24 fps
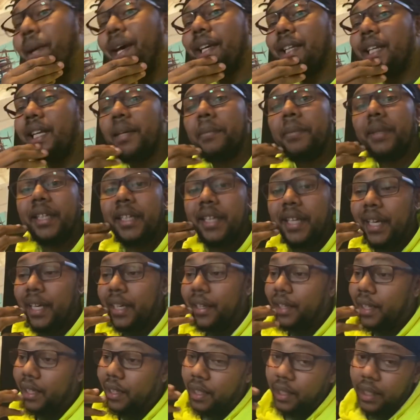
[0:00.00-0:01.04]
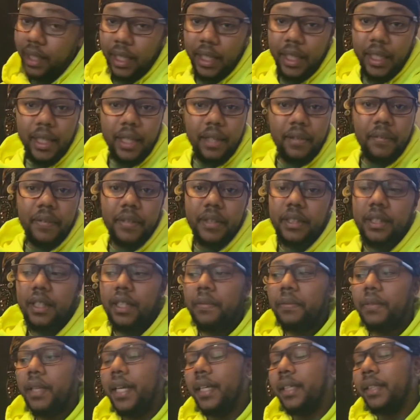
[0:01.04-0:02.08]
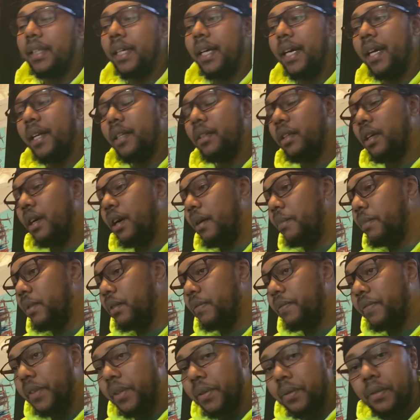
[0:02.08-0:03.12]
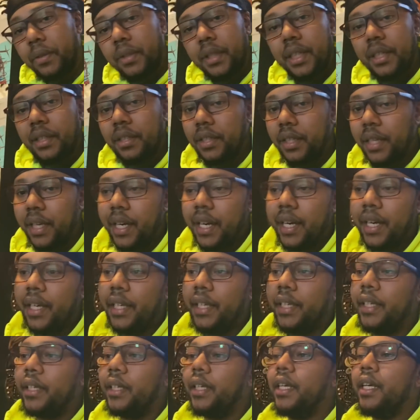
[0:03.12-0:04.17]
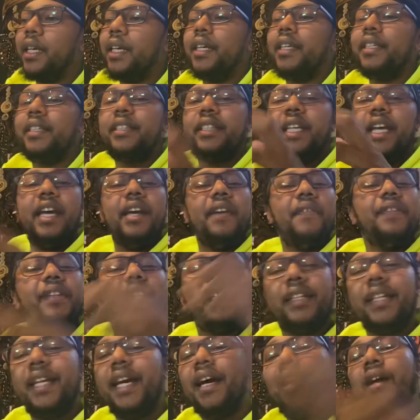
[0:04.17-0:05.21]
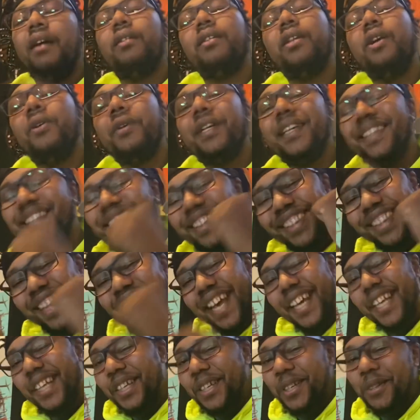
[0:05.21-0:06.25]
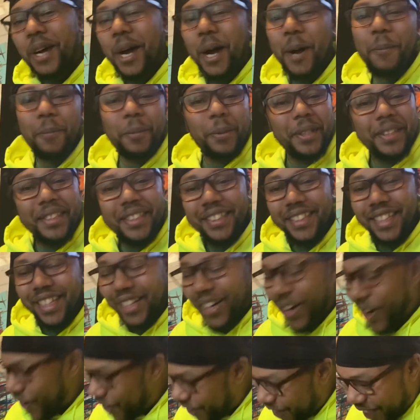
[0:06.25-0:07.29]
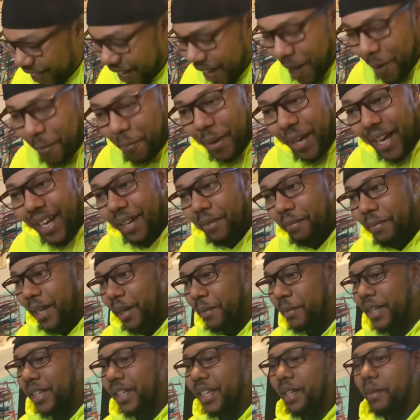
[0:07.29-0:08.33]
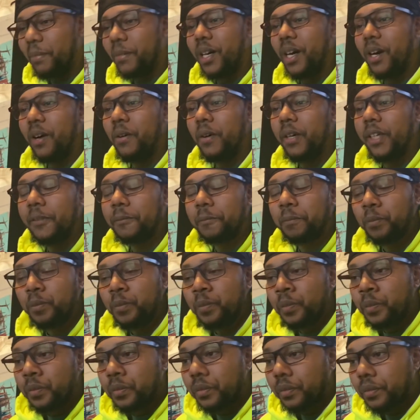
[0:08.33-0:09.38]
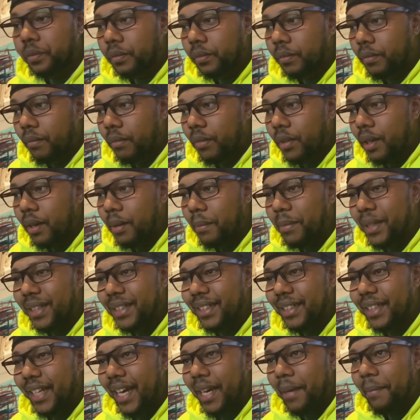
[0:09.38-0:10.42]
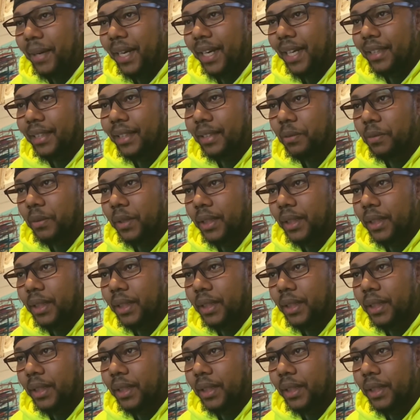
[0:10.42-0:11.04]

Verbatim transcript: that I've been getting and the love and stuff like that. Y'all been viewing and sharing it saving it, download it. Thank you. I appreciate all that, man. Made me keep going. But today, man, I just wanted